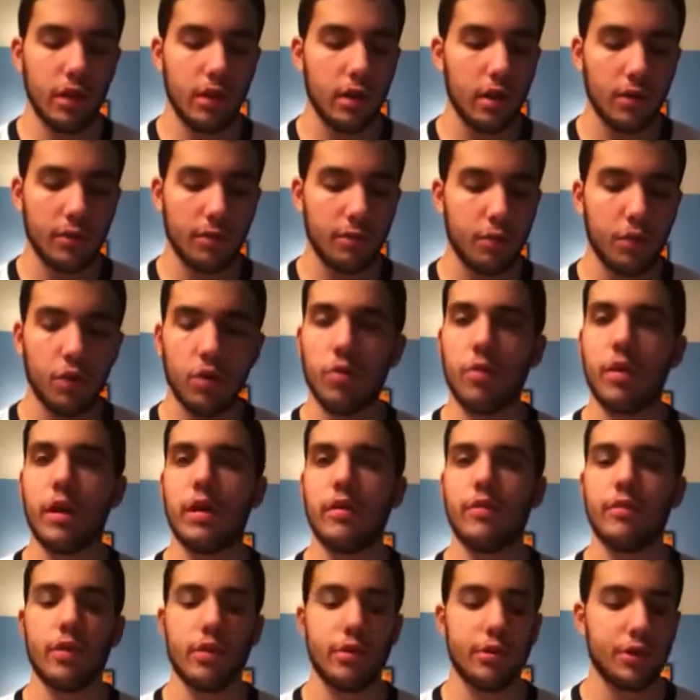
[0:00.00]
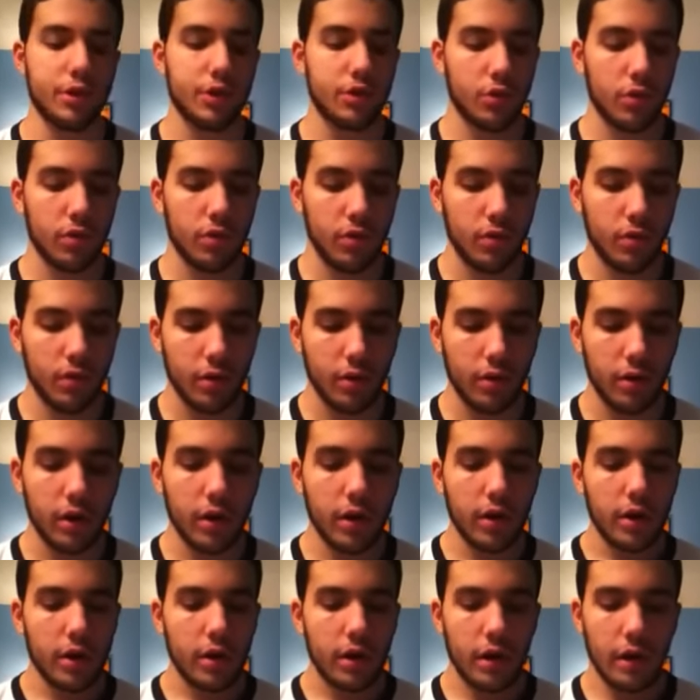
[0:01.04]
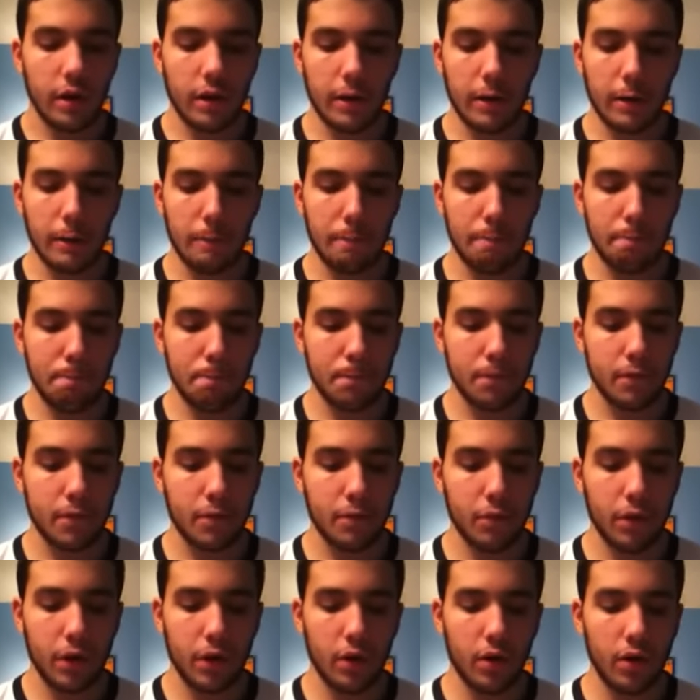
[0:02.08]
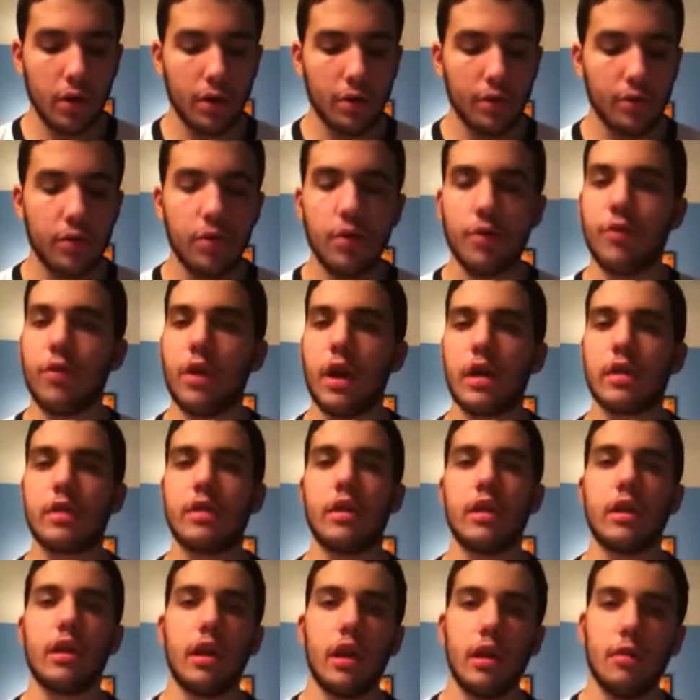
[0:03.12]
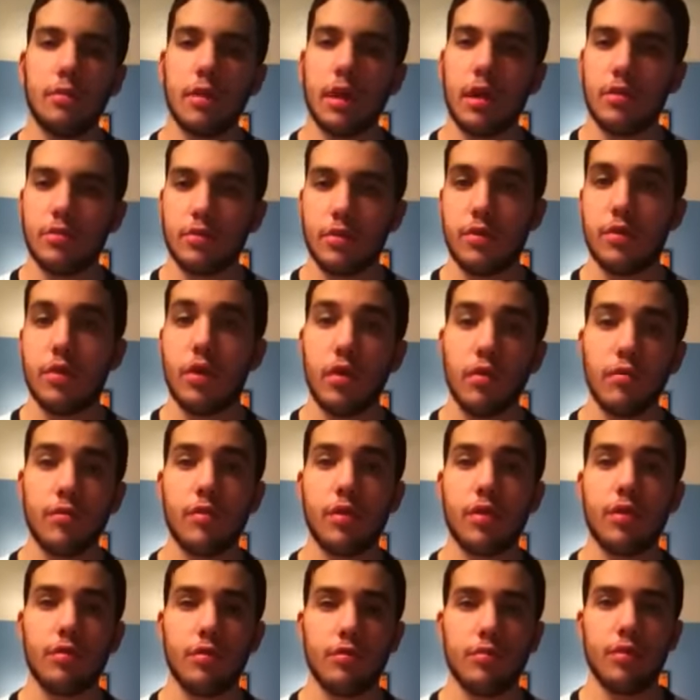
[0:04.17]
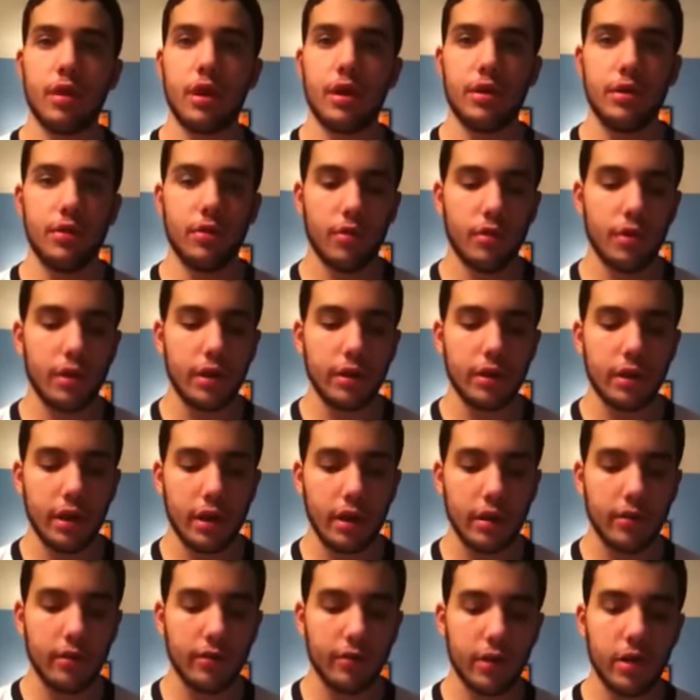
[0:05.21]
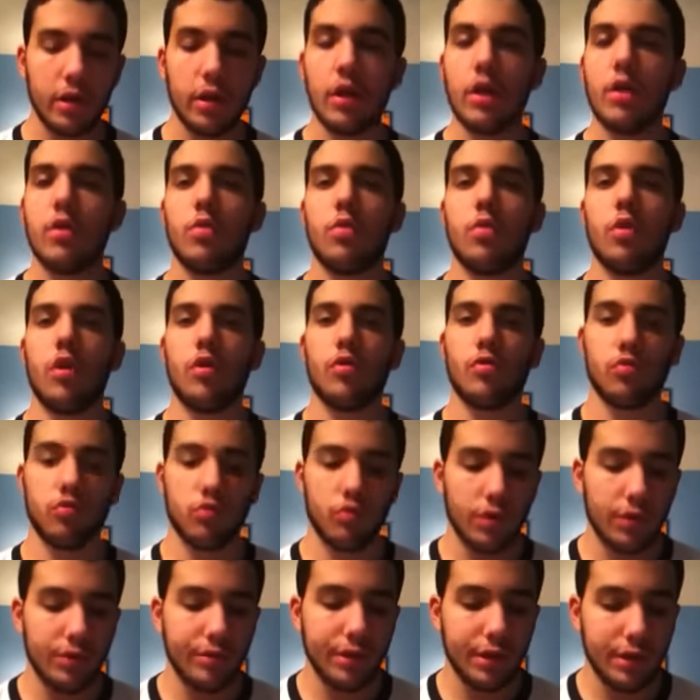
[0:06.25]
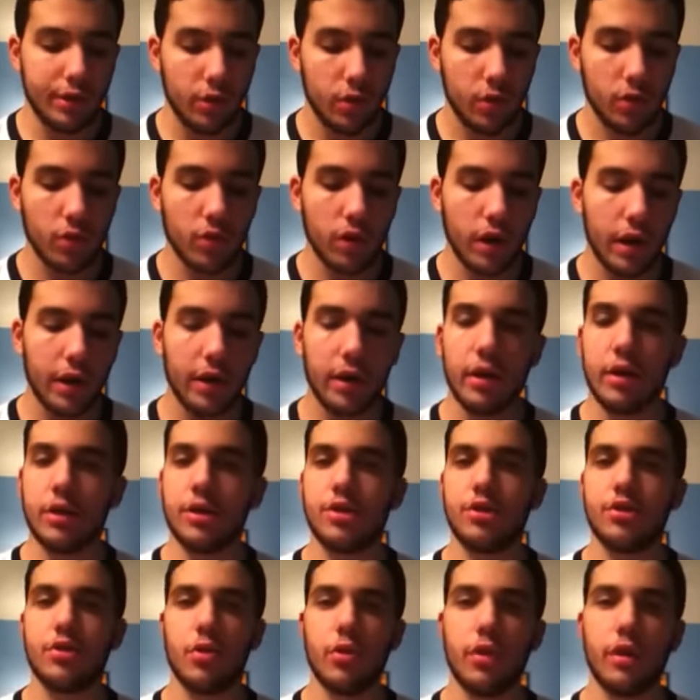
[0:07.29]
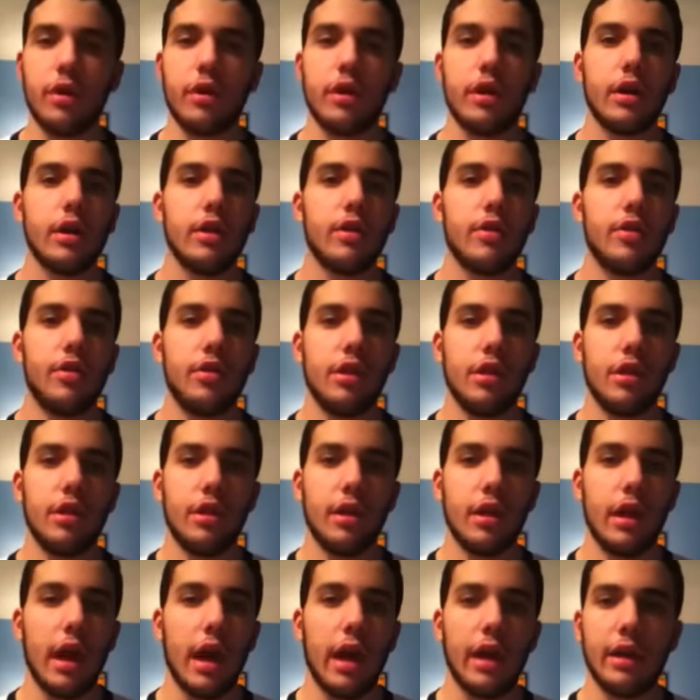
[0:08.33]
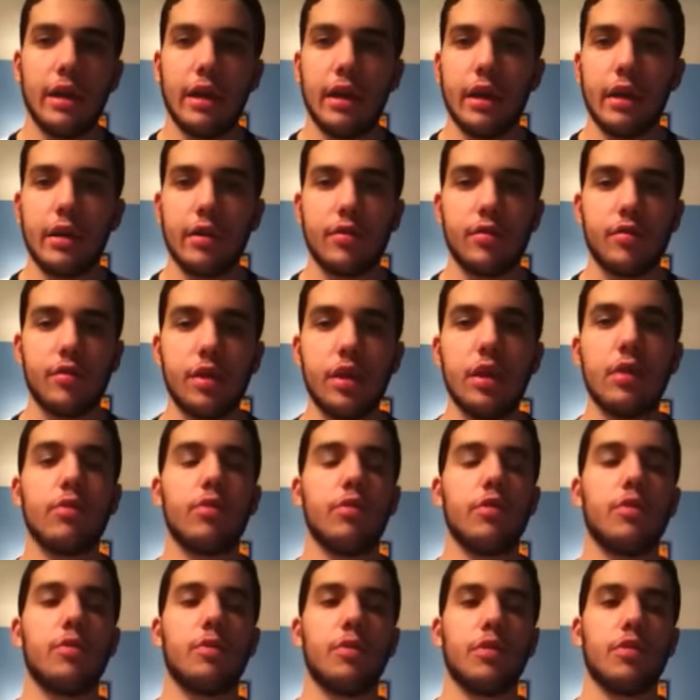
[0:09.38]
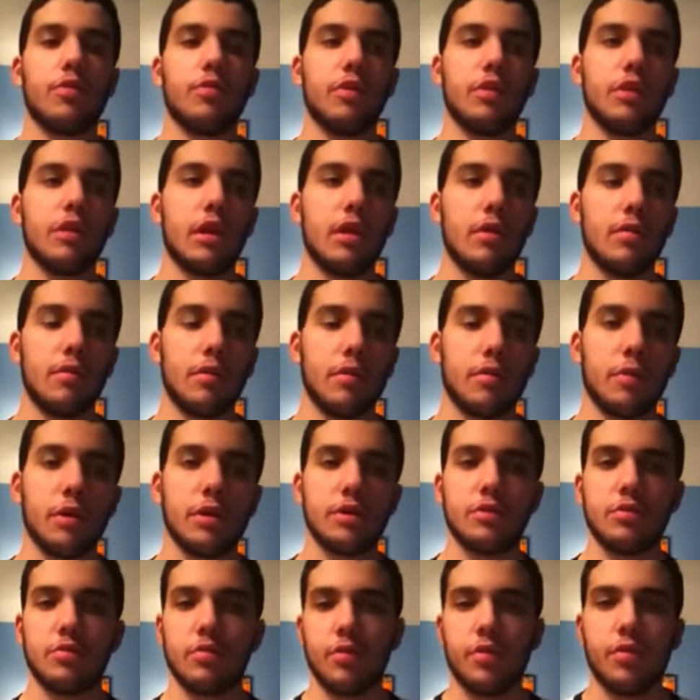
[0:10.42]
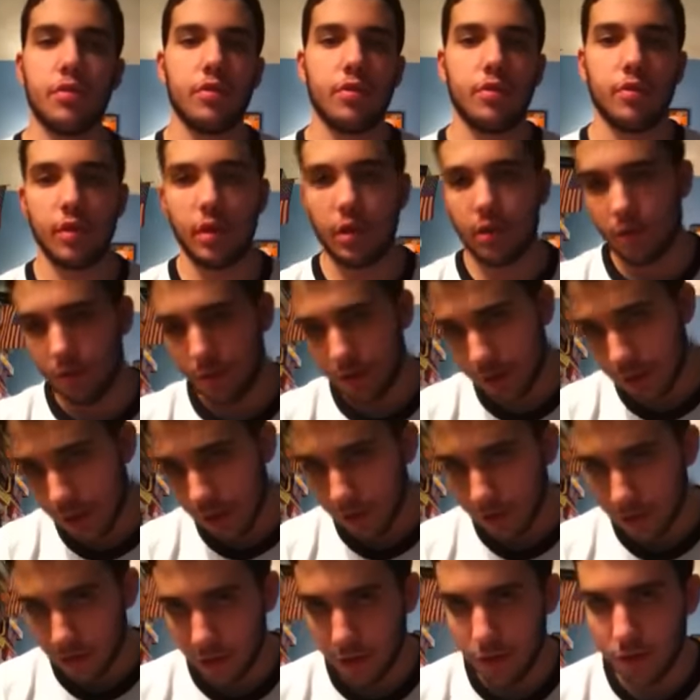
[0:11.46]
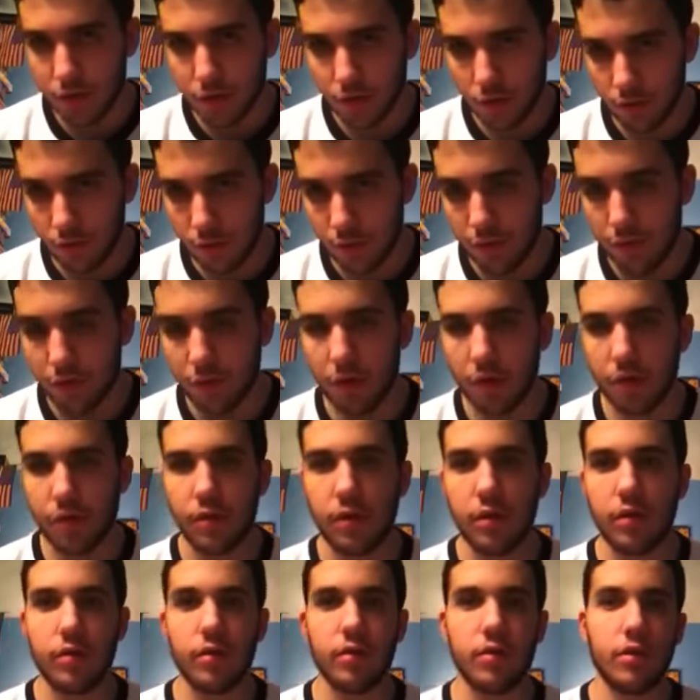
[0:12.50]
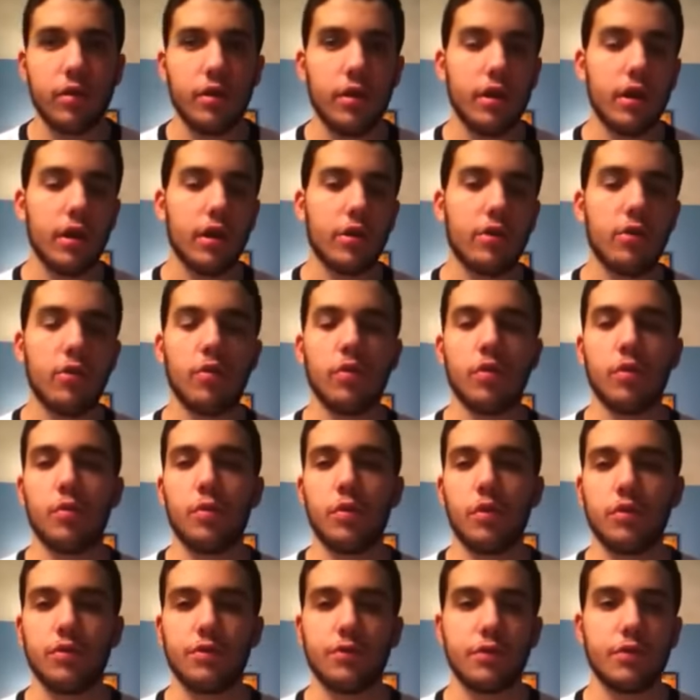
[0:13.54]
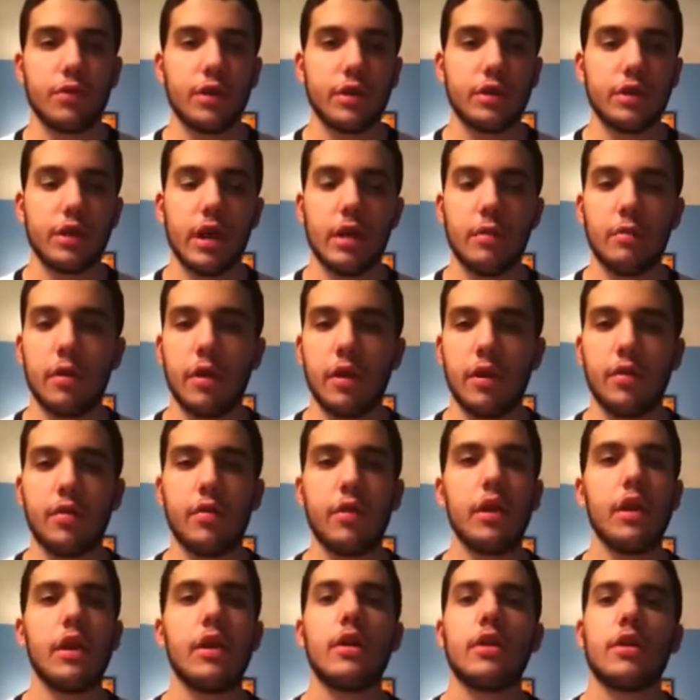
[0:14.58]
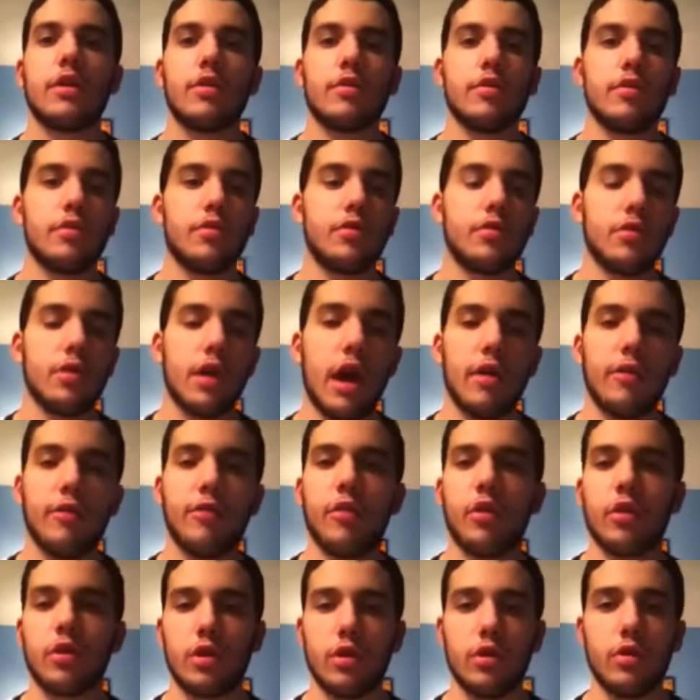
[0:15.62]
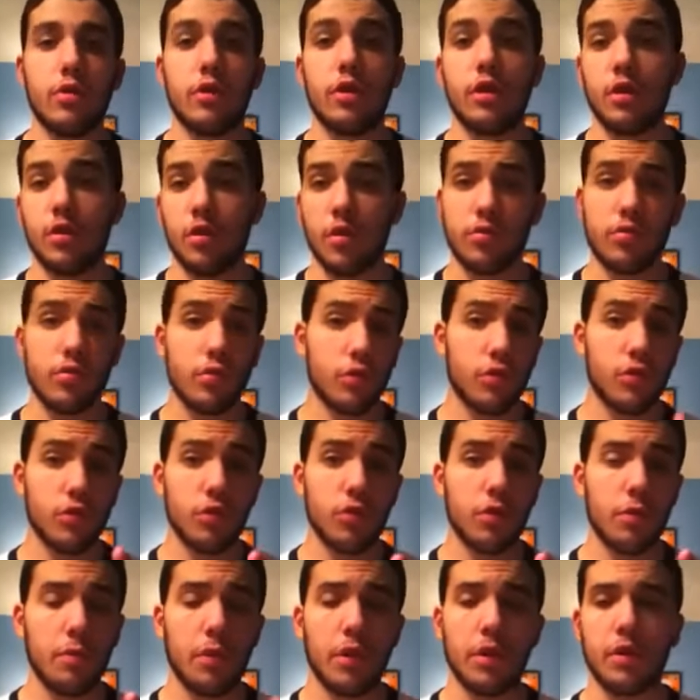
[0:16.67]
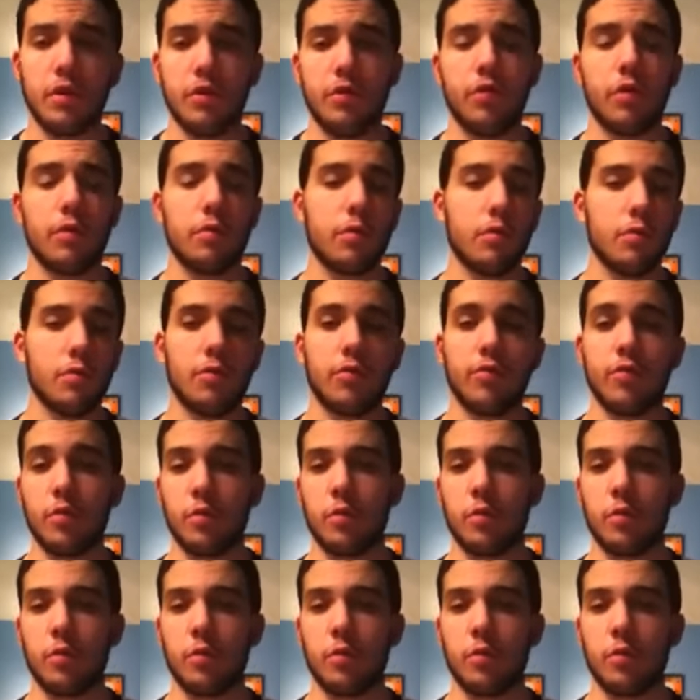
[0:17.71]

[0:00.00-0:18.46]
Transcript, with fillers: got put away in very short order. But honestly, the fact that it came down to Dolph Ziggler and Randy Orton at the end of it was really cool. I enjoyed the ending sequence between them, especially with Ziggler selling the shoulder thrust into the corner post for like 10 minutes because he's so that fucking good. He also sold the monkey flip from